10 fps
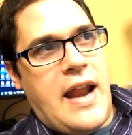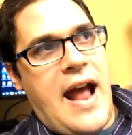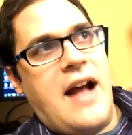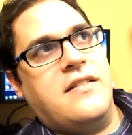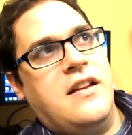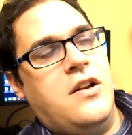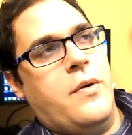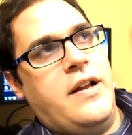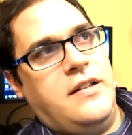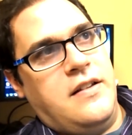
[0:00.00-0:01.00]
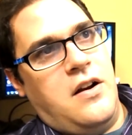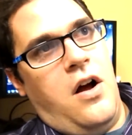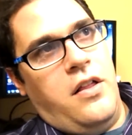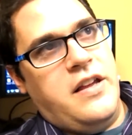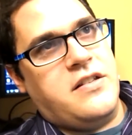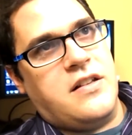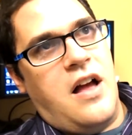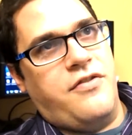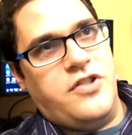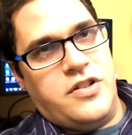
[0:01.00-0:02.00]
hacked into it and did all his
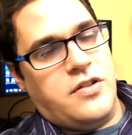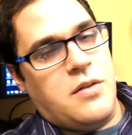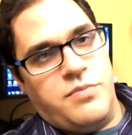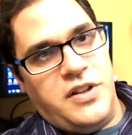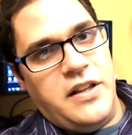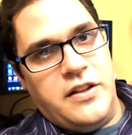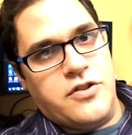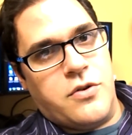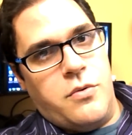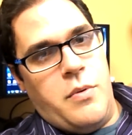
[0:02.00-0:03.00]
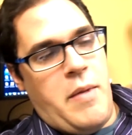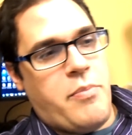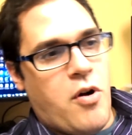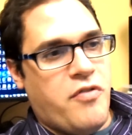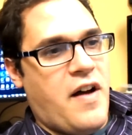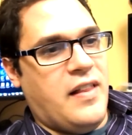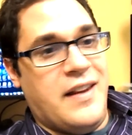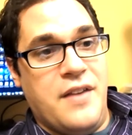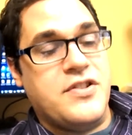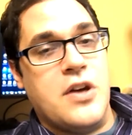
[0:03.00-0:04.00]
stuff just completely screwed with my
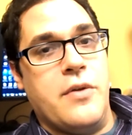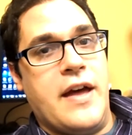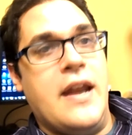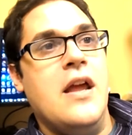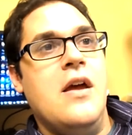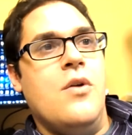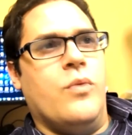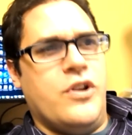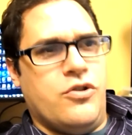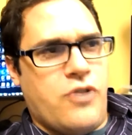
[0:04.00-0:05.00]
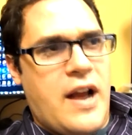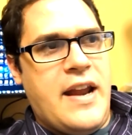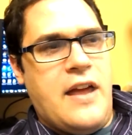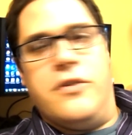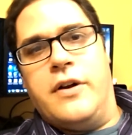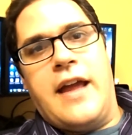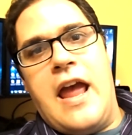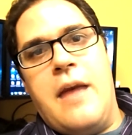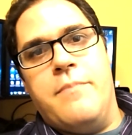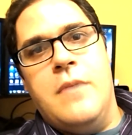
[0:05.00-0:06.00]
profile. Enough so that when you tried to enter a
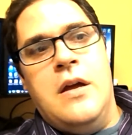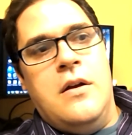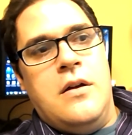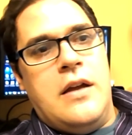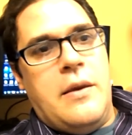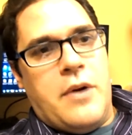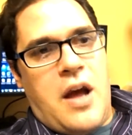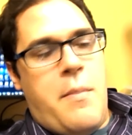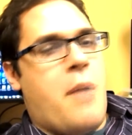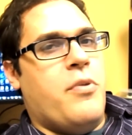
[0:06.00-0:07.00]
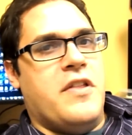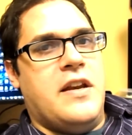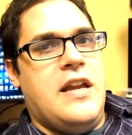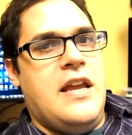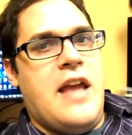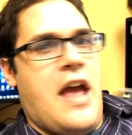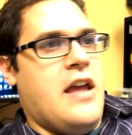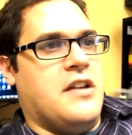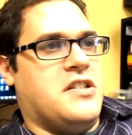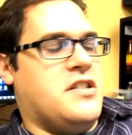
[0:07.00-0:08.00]
game, it would come up with an
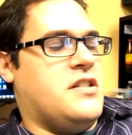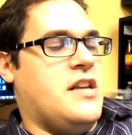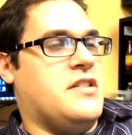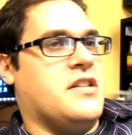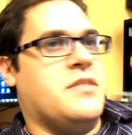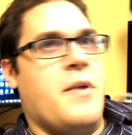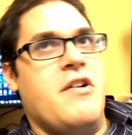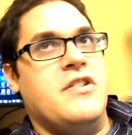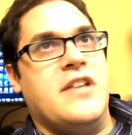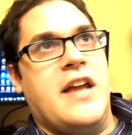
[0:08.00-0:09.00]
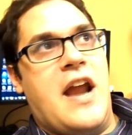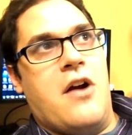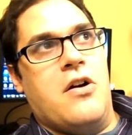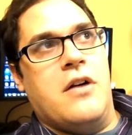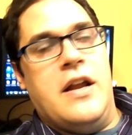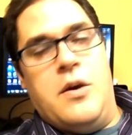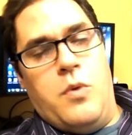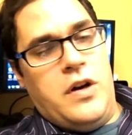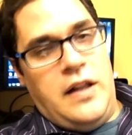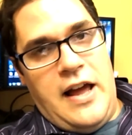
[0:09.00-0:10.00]
EA is experiencing an error, and it
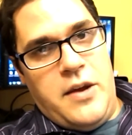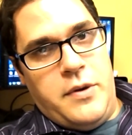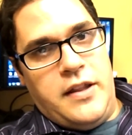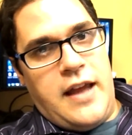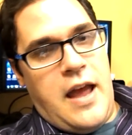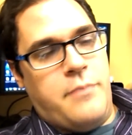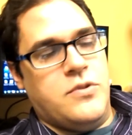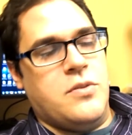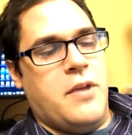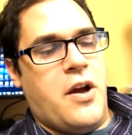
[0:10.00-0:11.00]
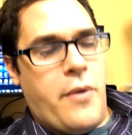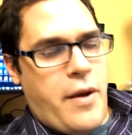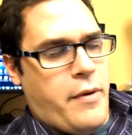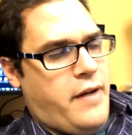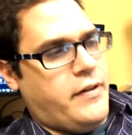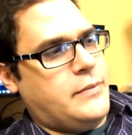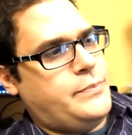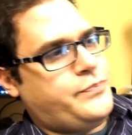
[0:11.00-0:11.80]
wouldn't allow you into the game. So I'm like, okay, whatever.